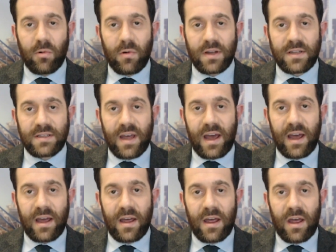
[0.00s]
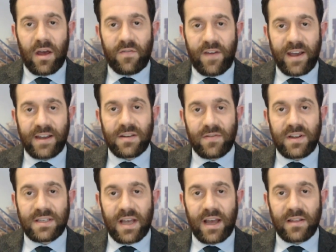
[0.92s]
strong words there,
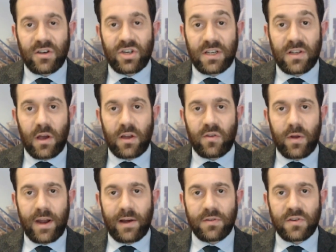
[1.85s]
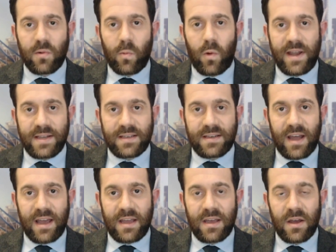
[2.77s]
effectively saying that she's going to announce on
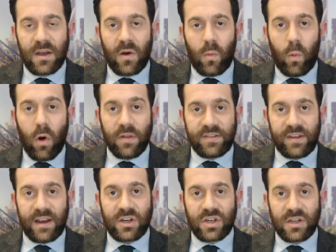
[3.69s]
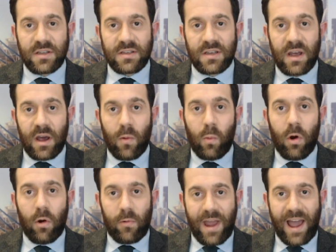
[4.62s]
Wednesday what sanctions and
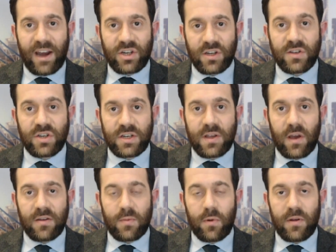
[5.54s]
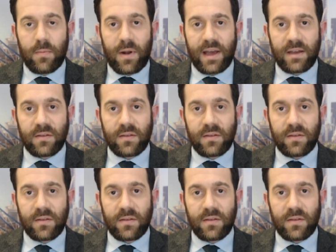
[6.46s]
what reactions she's going to put in